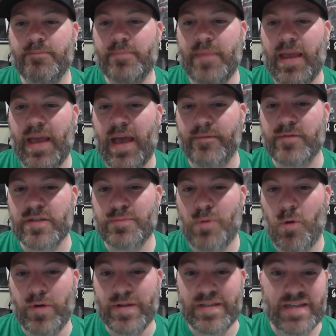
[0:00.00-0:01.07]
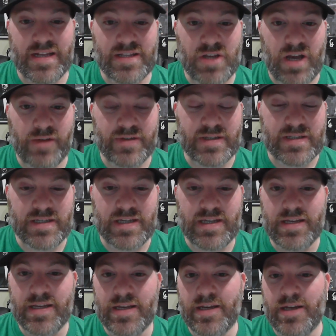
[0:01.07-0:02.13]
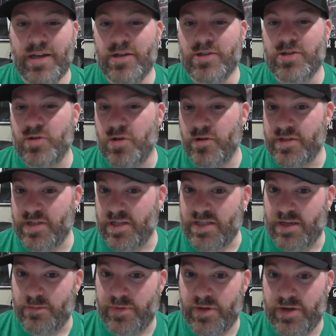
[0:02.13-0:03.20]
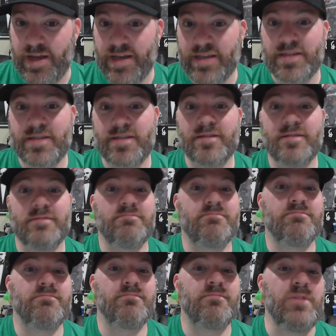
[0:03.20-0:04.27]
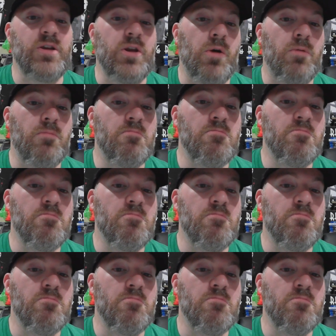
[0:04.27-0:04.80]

they haven't spoken since, obviously. So, you know, it sets up the nice, you know,